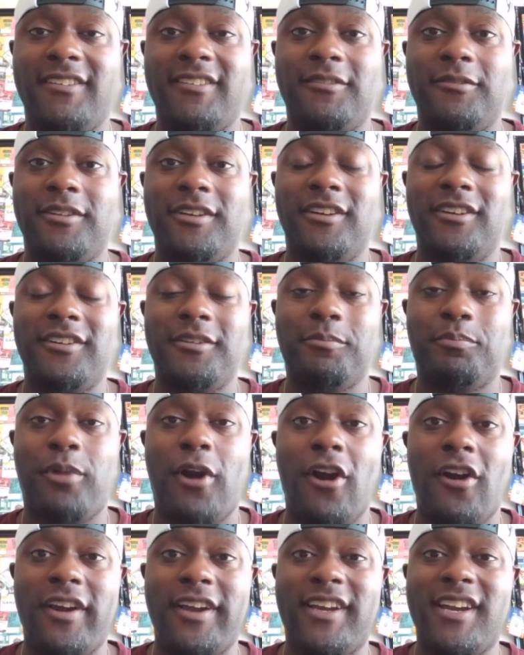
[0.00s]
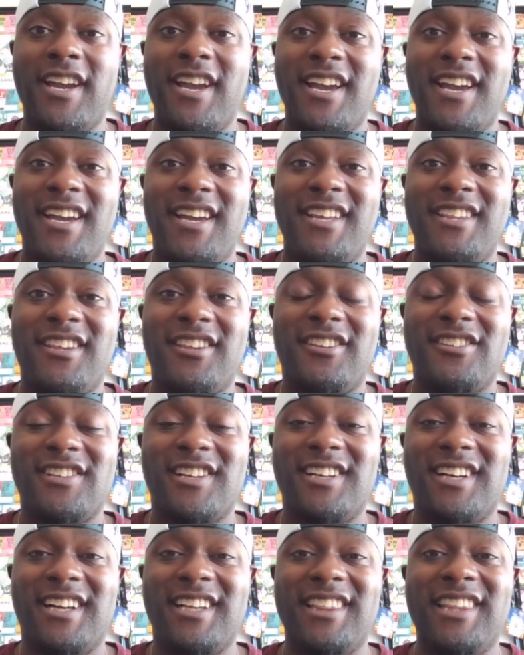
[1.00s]
you're barring, there's
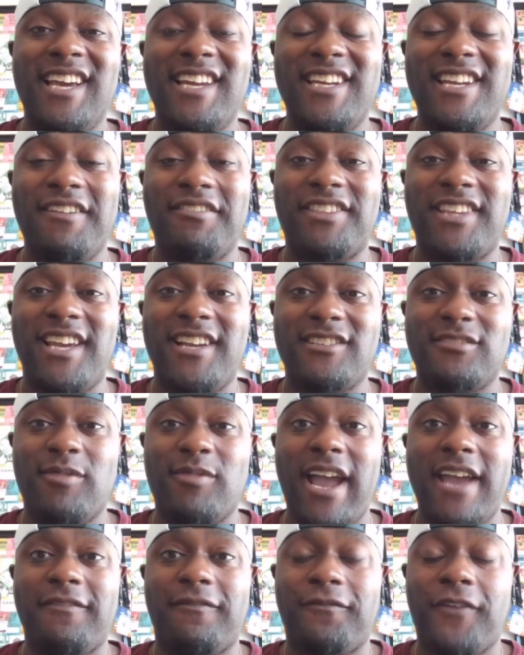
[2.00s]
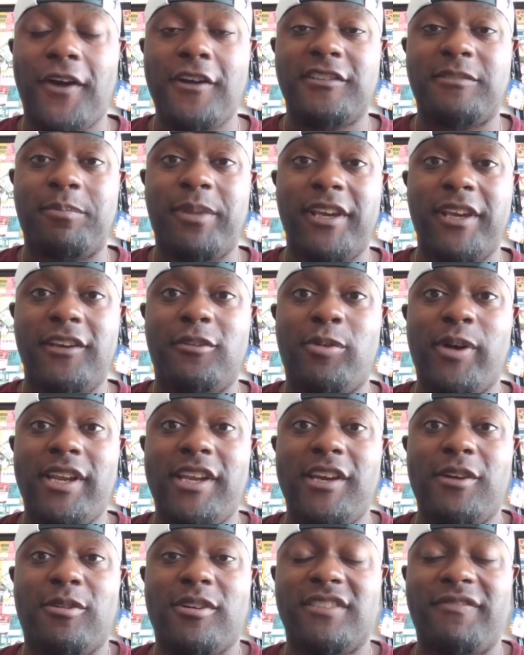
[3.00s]
a litany of things, right? First being Quinn
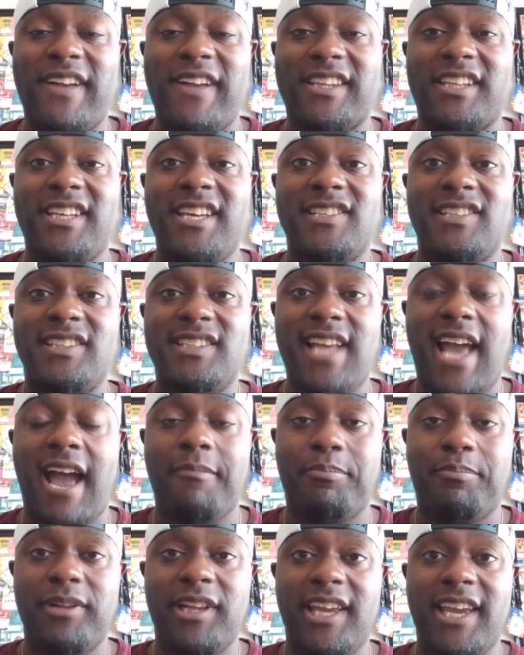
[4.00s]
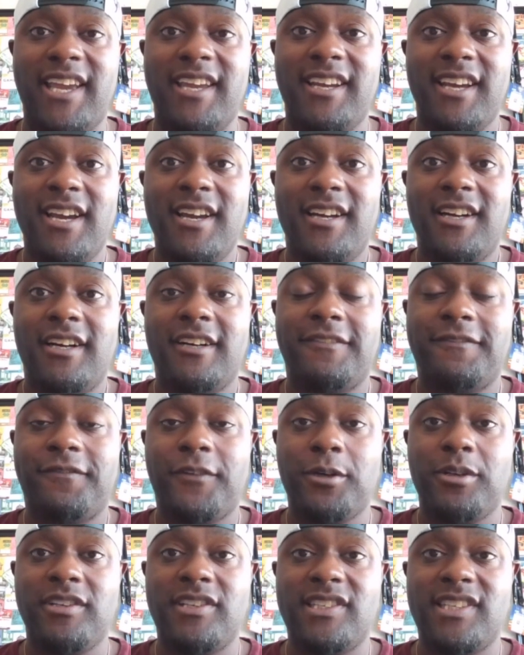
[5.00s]
Ewers, the fact that he has not played a
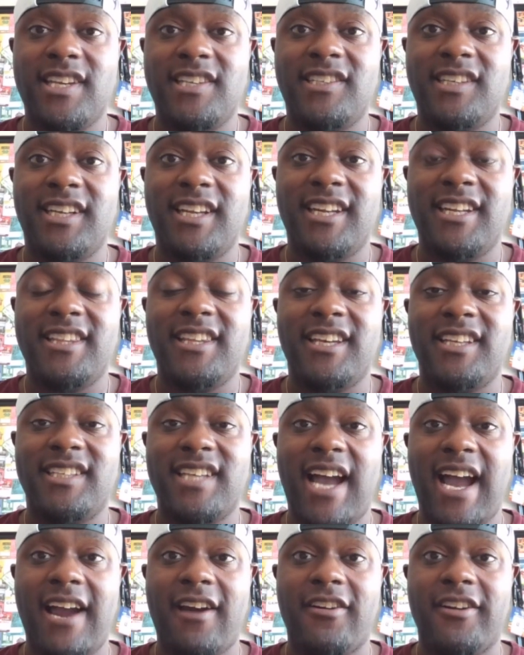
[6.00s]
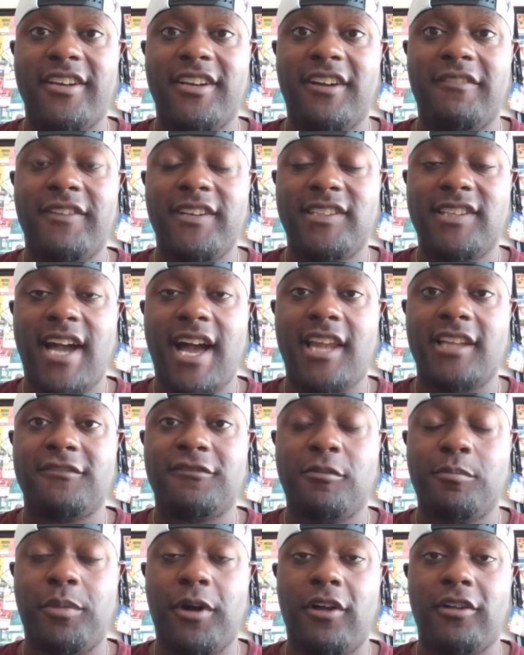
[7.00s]
full season and in the entirety of his college
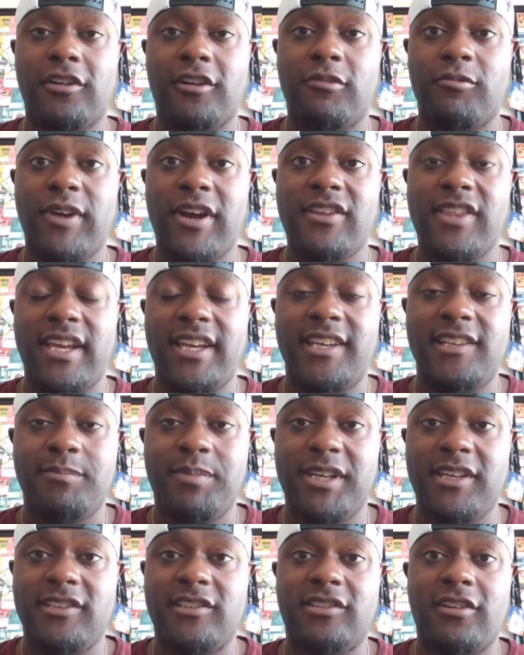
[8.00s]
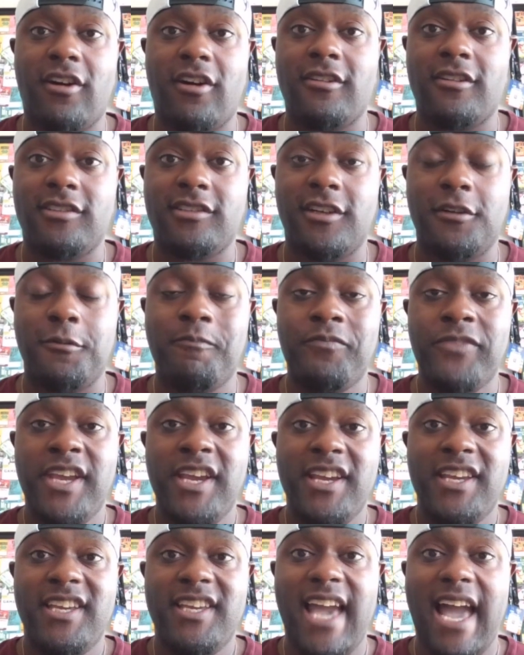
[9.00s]
football career that he's been a starter. So
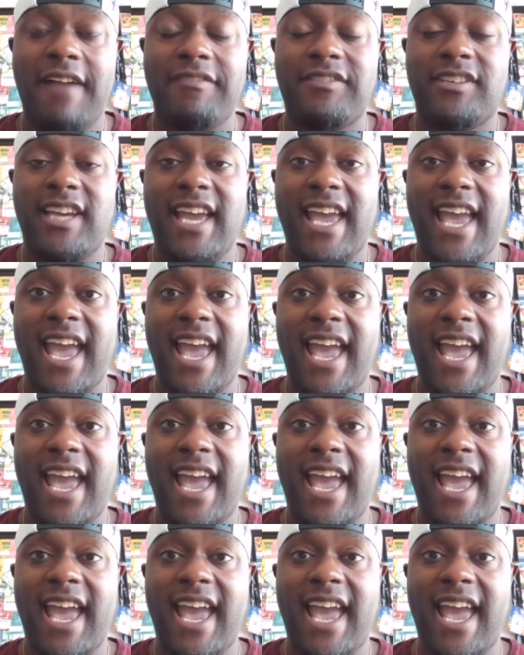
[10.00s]
you have to,